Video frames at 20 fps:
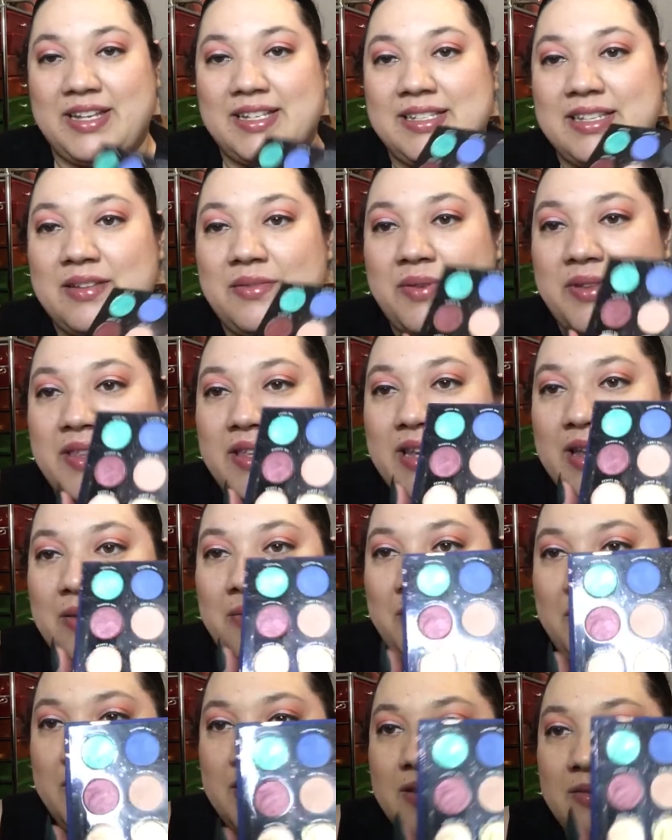It's not one that I
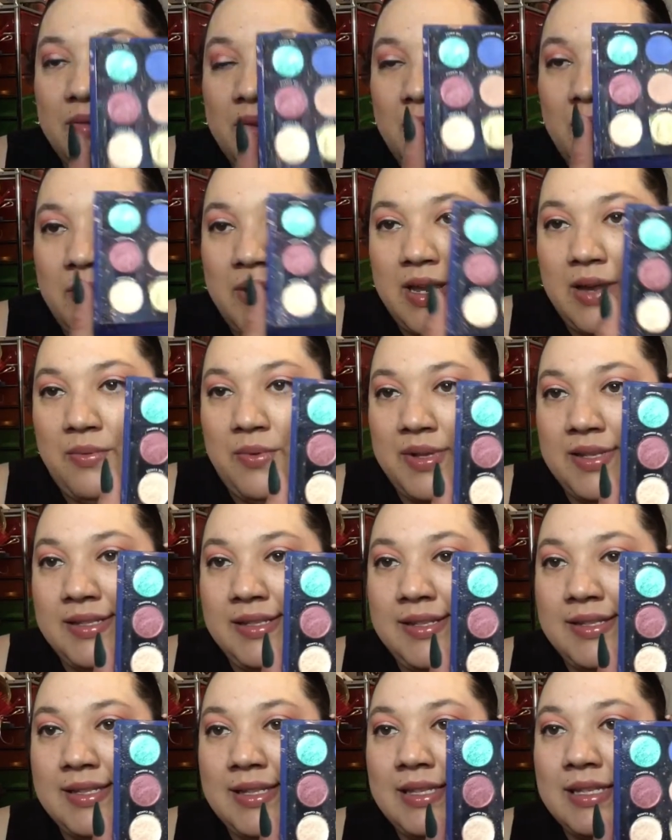reached for when I was
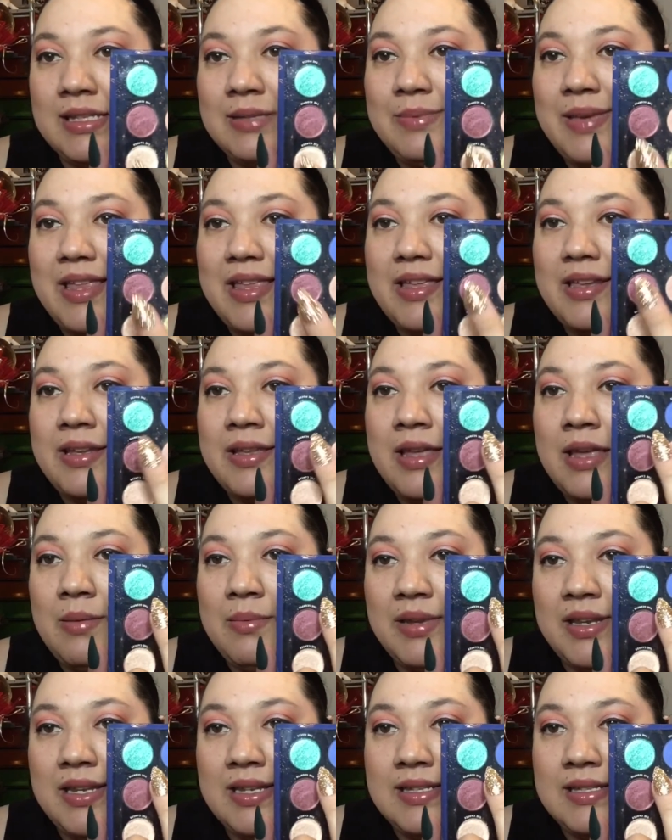using this palette a lot,
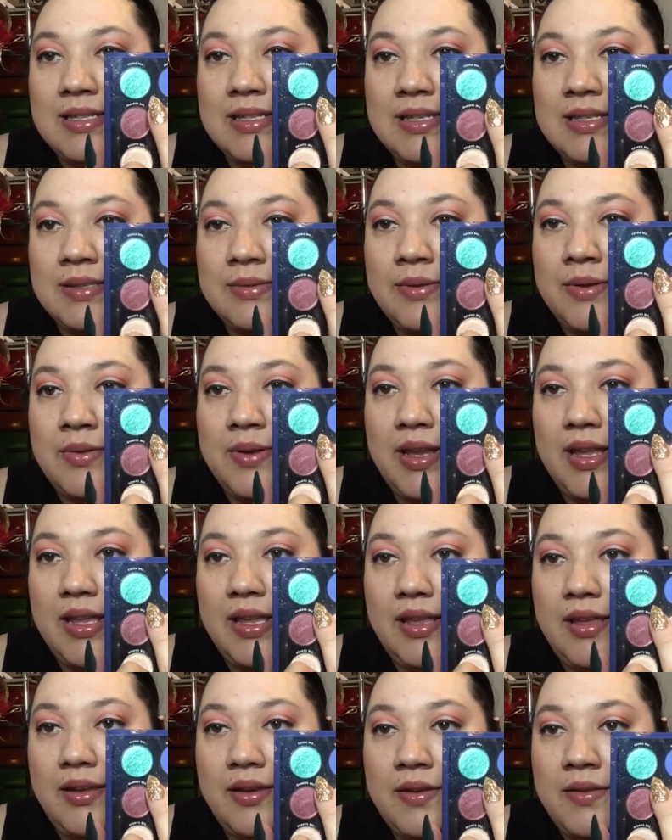but it's this one right
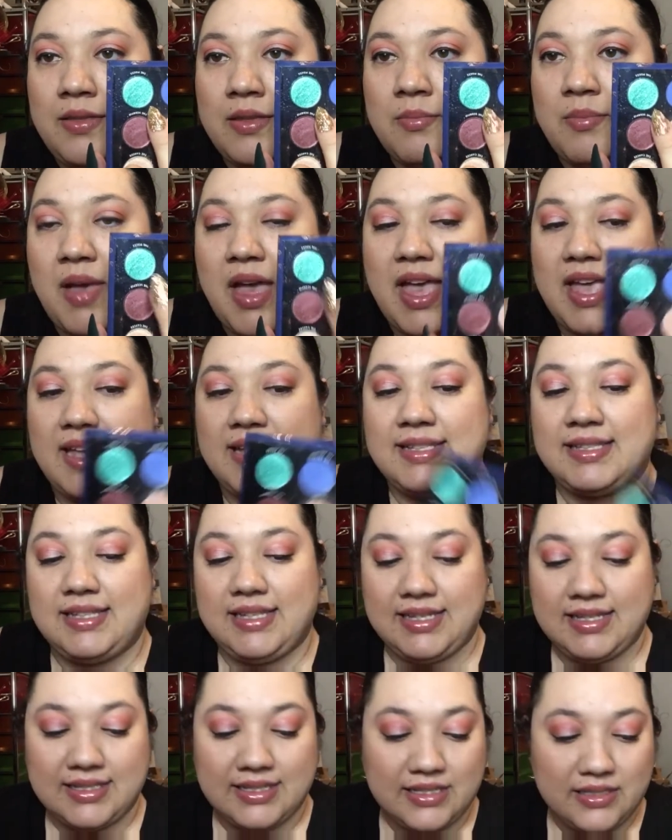here, the
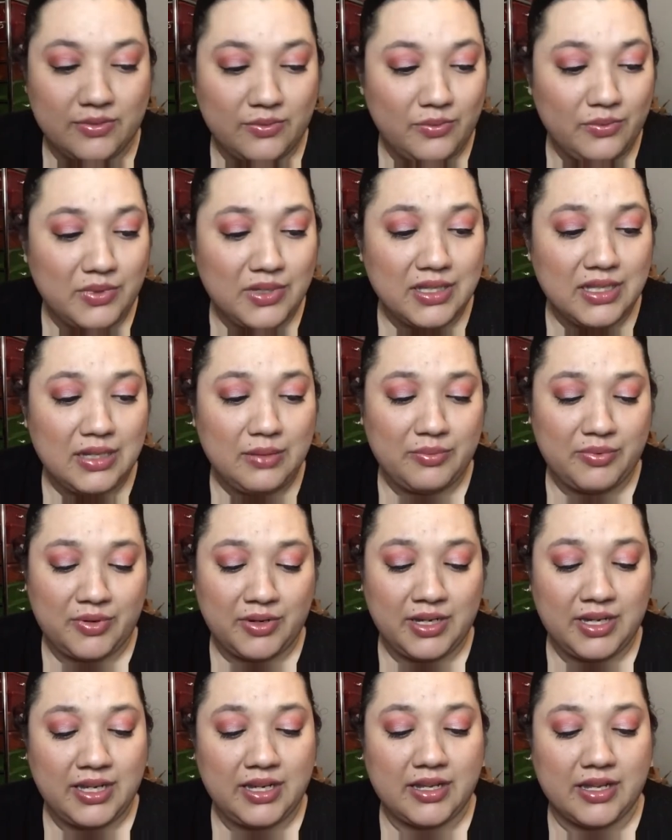Pisces. It's a really
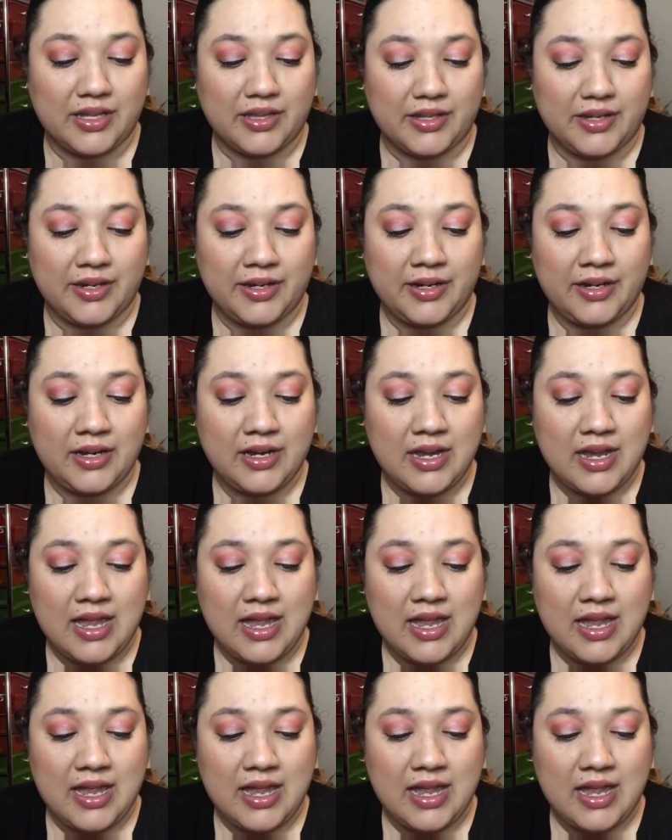pretty color.